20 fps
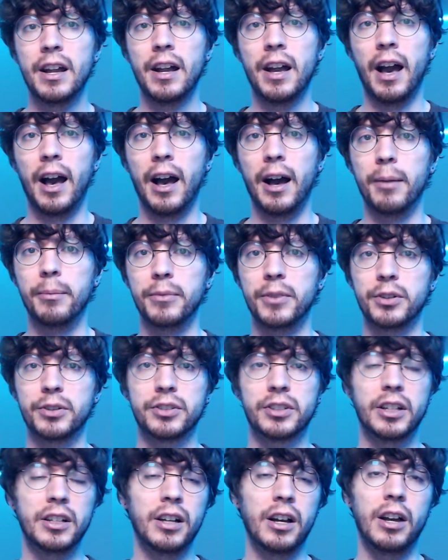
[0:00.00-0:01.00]

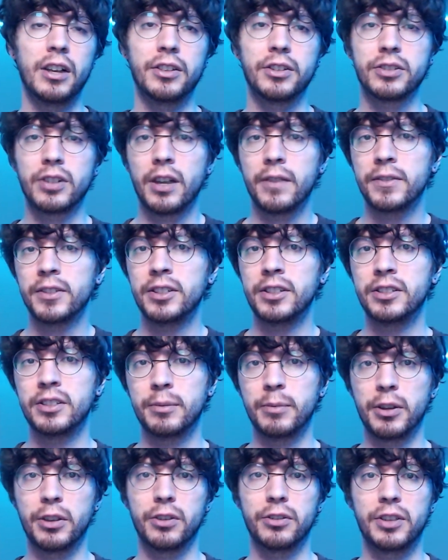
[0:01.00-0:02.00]
There's obviously some
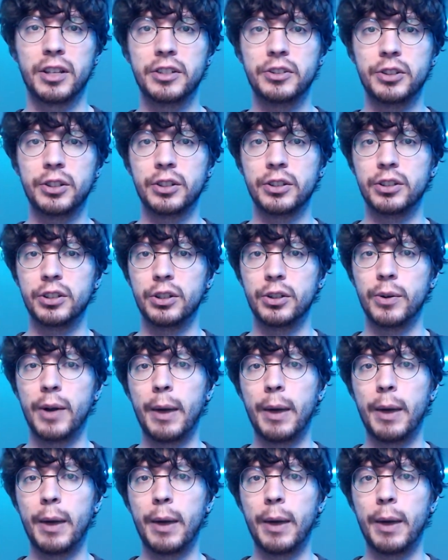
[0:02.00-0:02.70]
other things you can do.